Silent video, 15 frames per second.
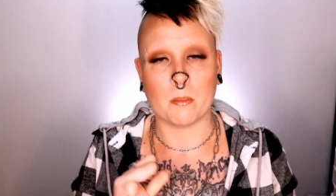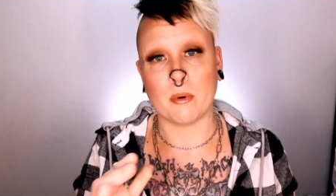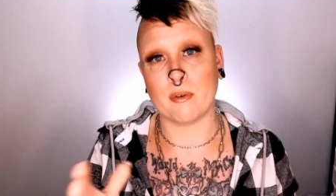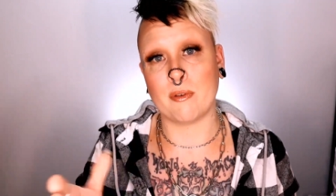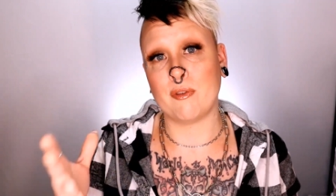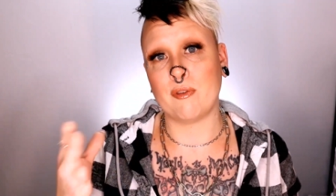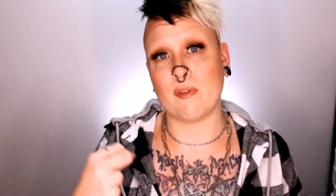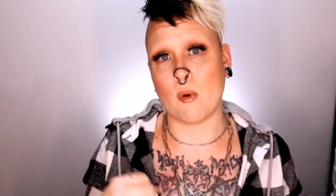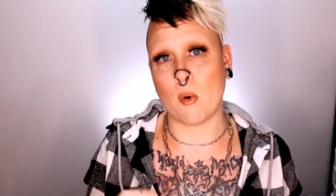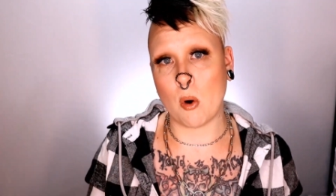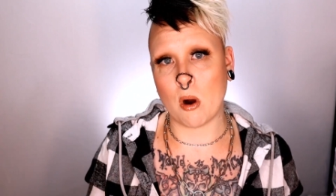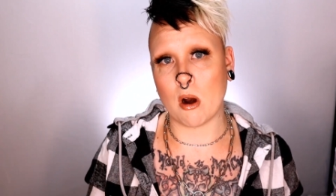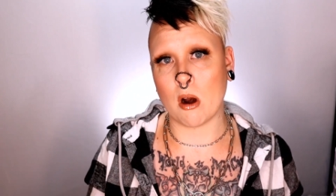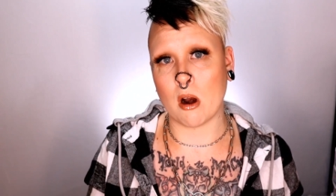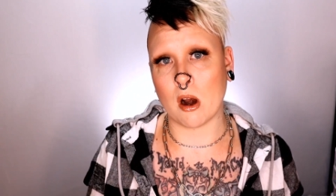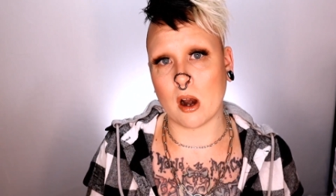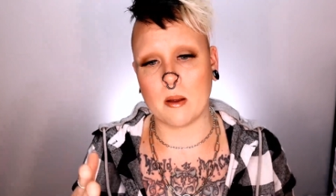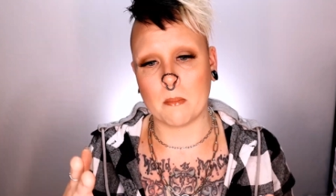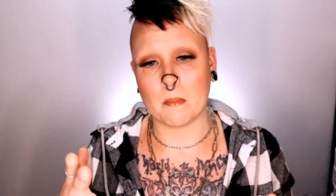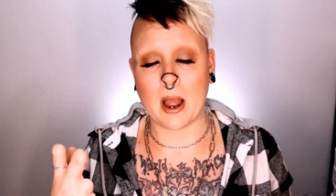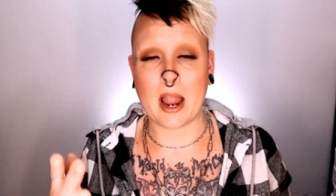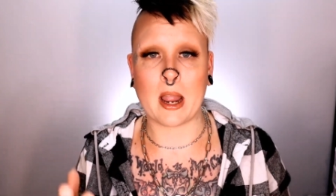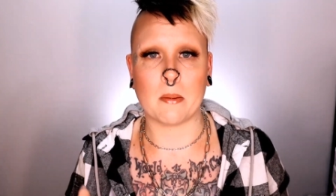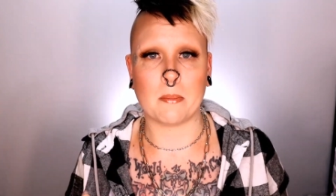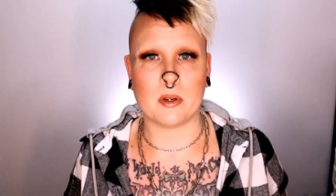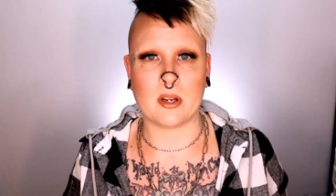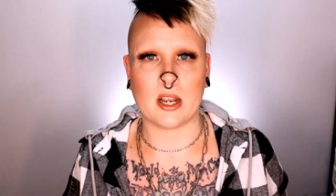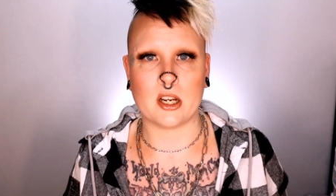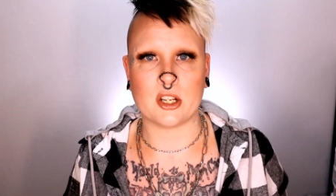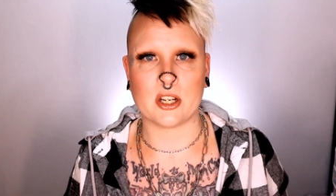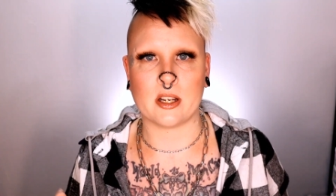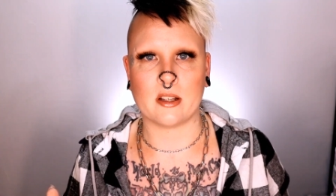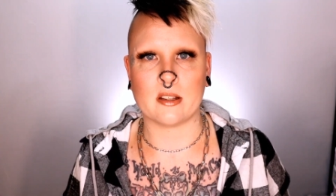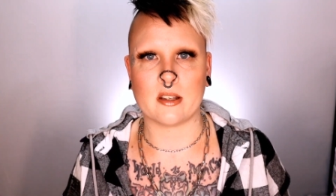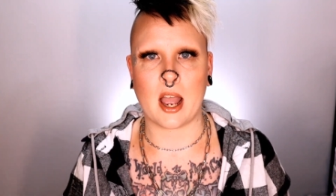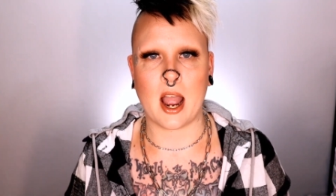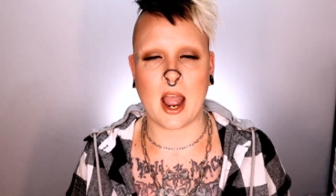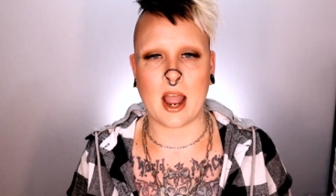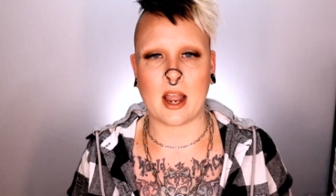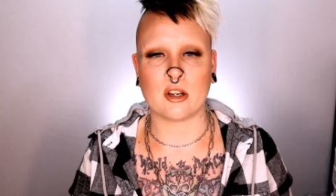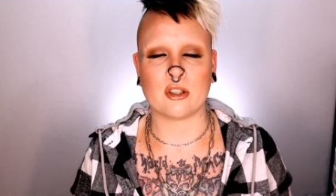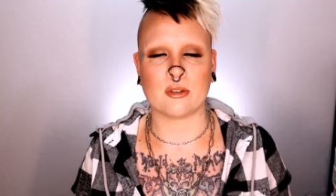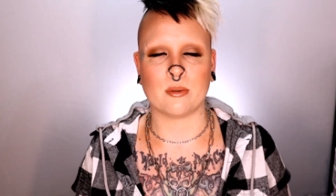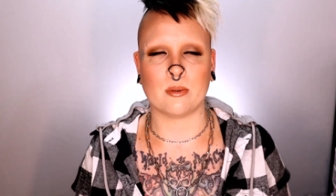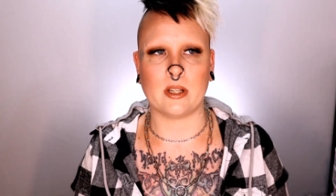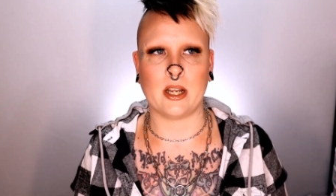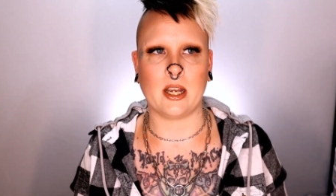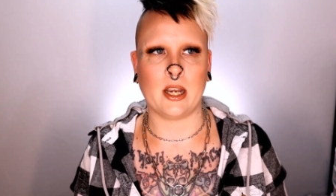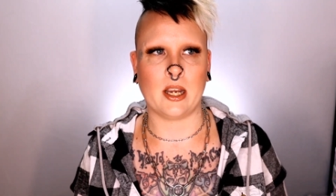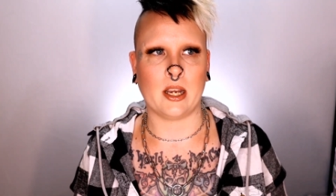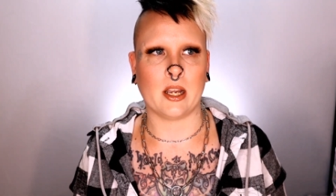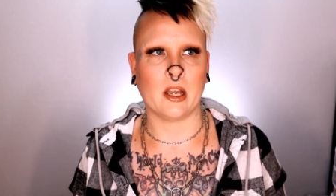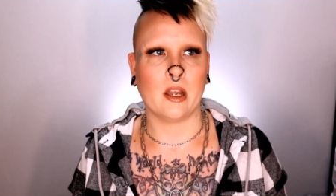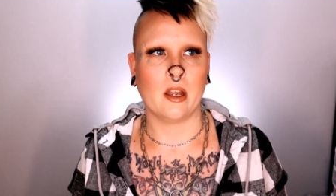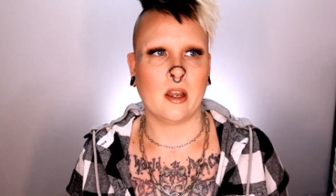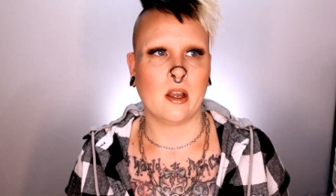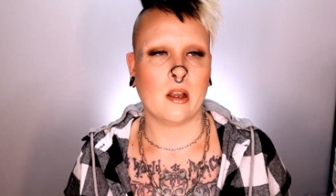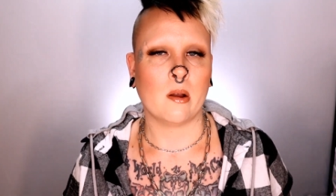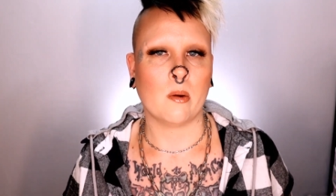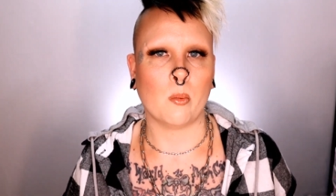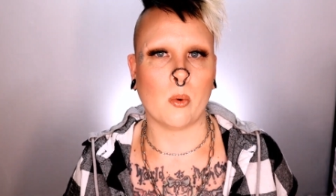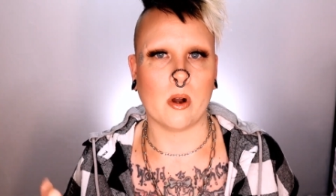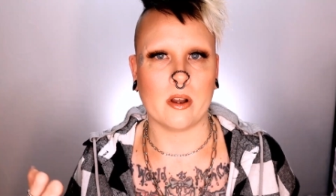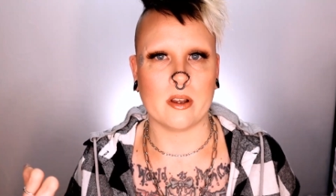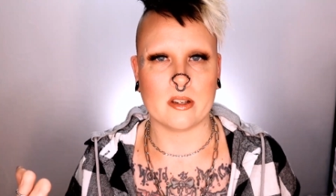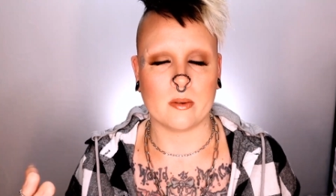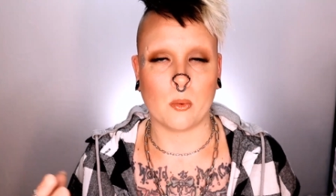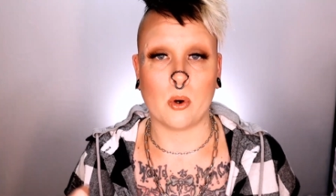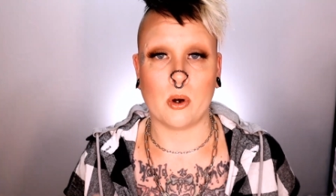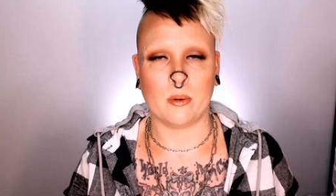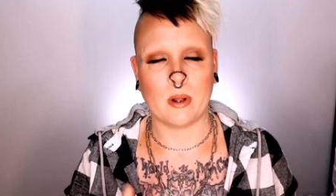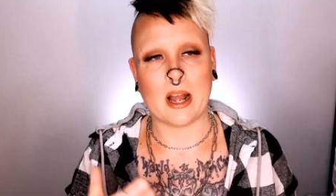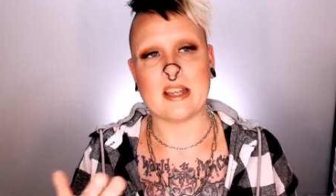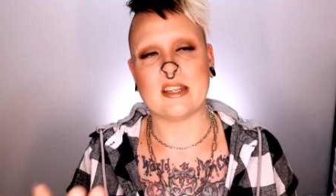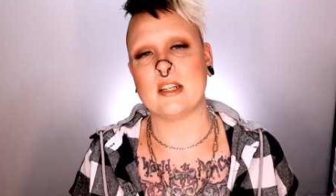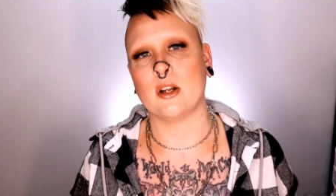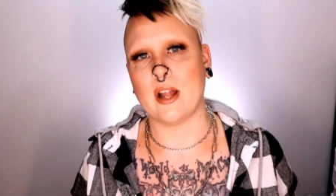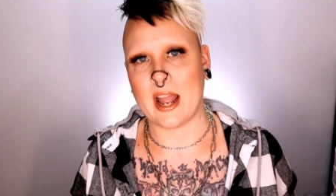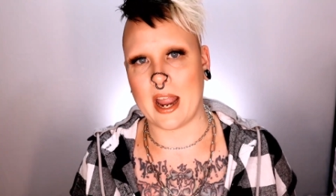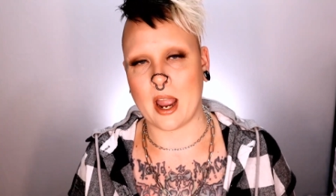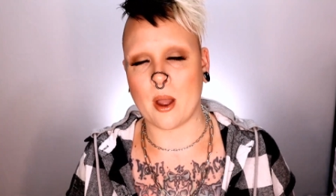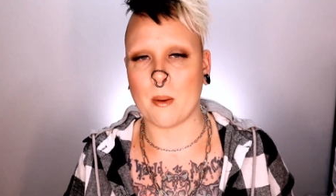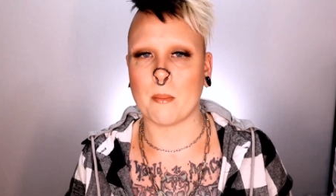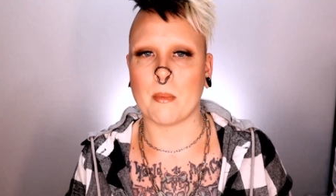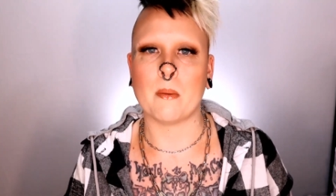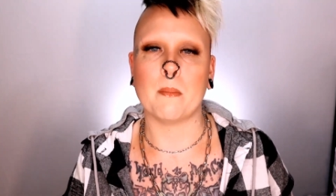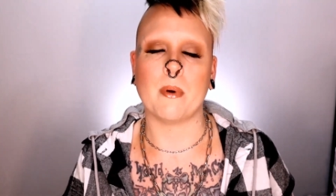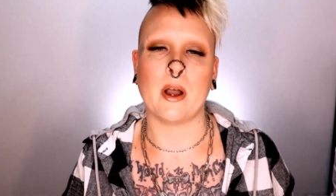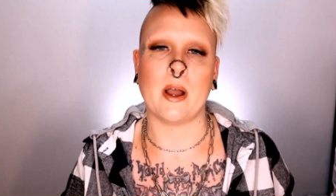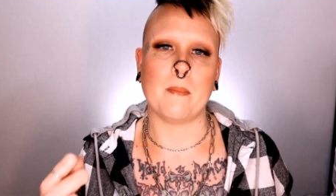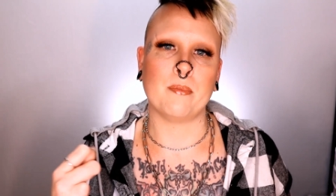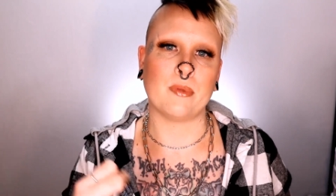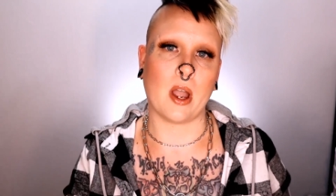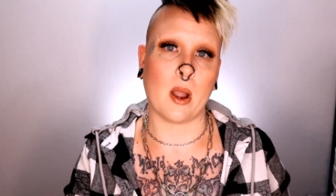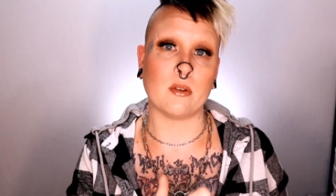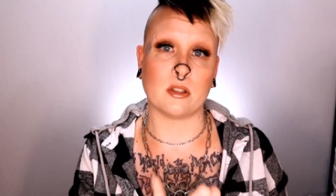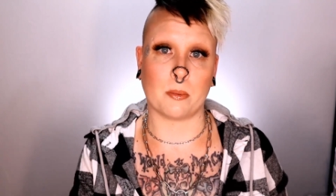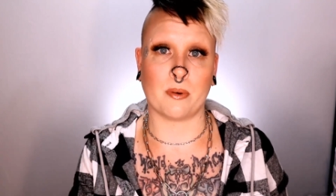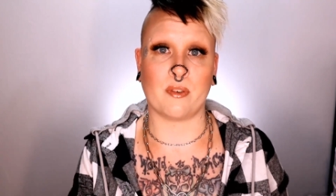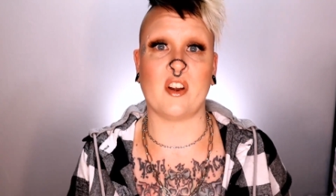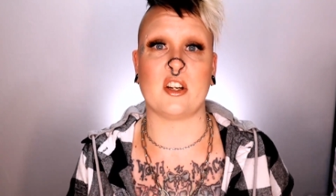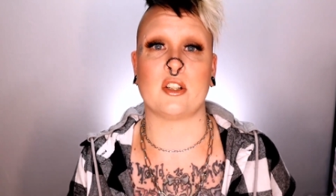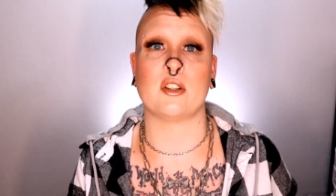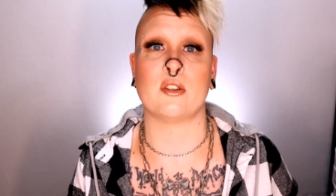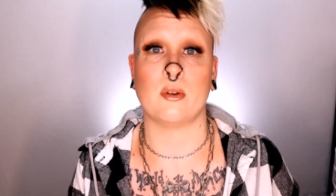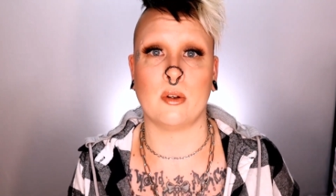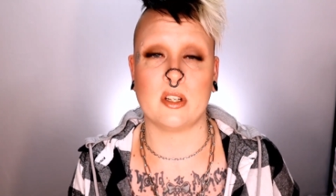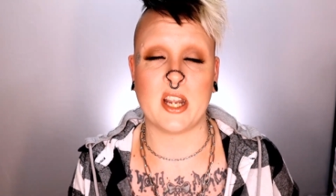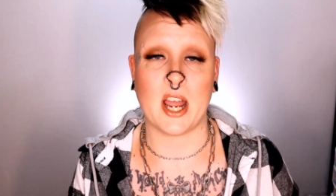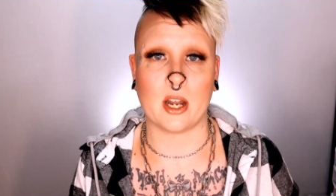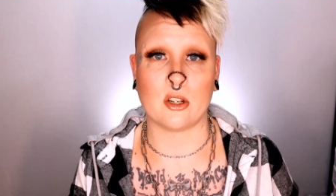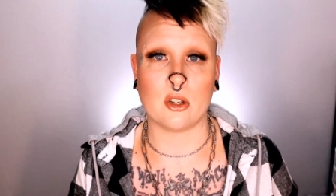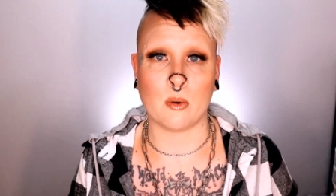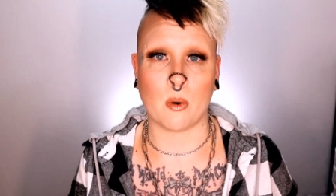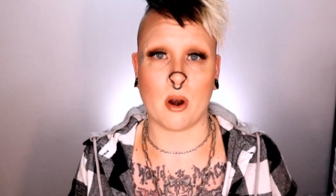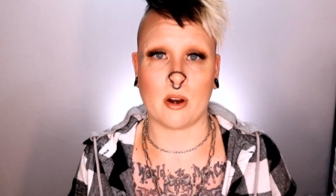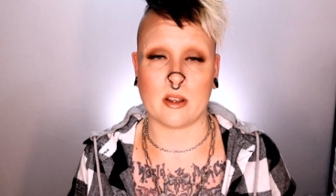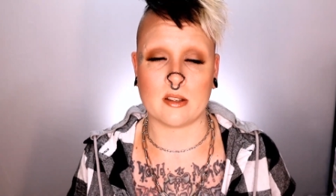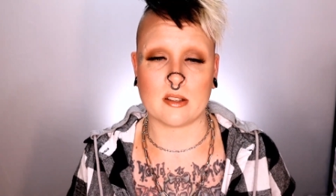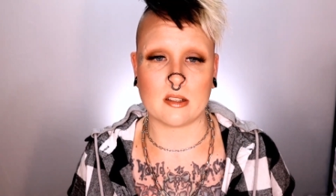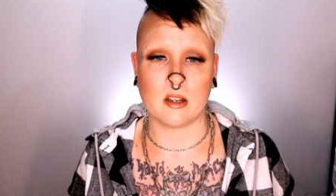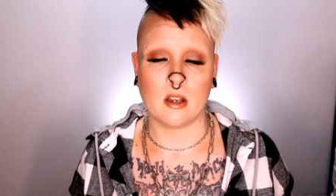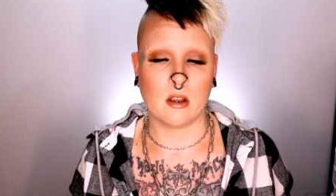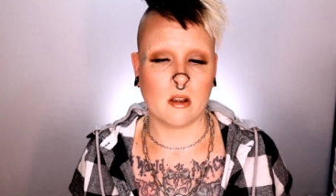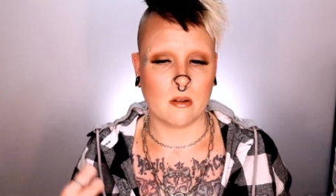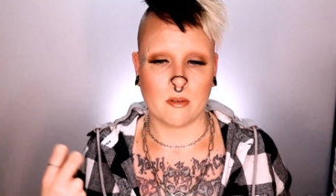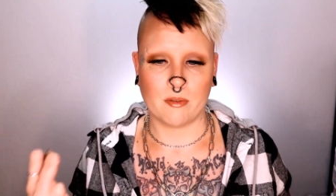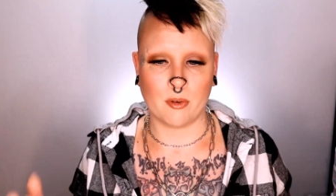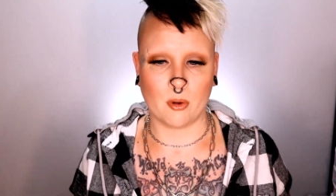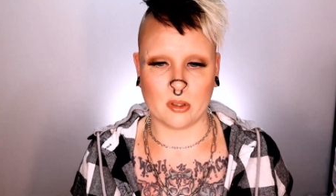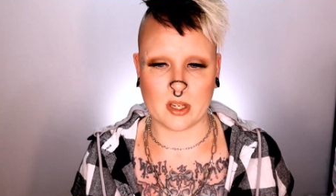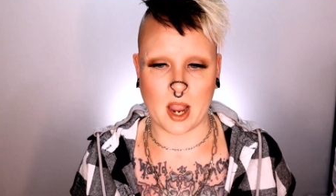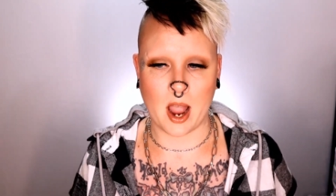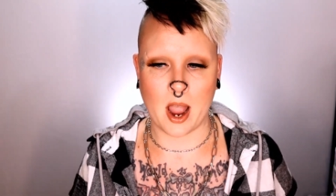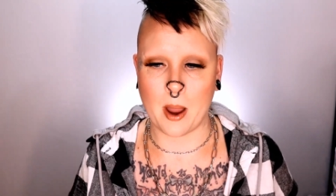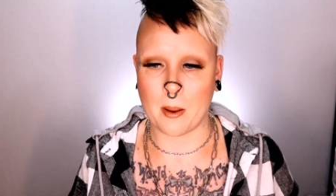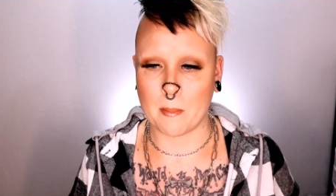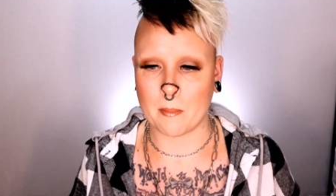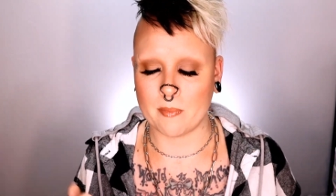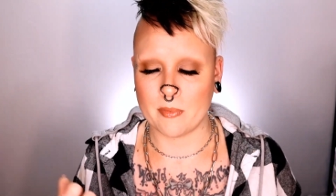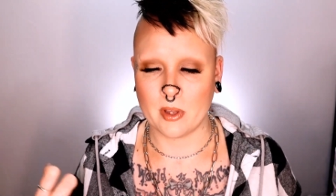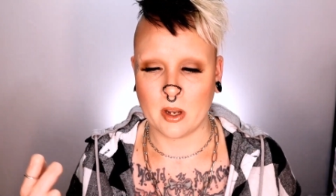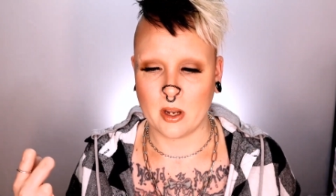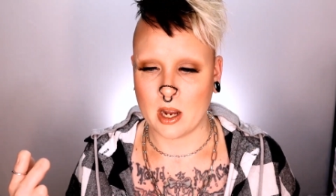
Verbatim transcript: Before my amputations, I actually was, well, I still am, but I was a professional tattoo artist, full-time.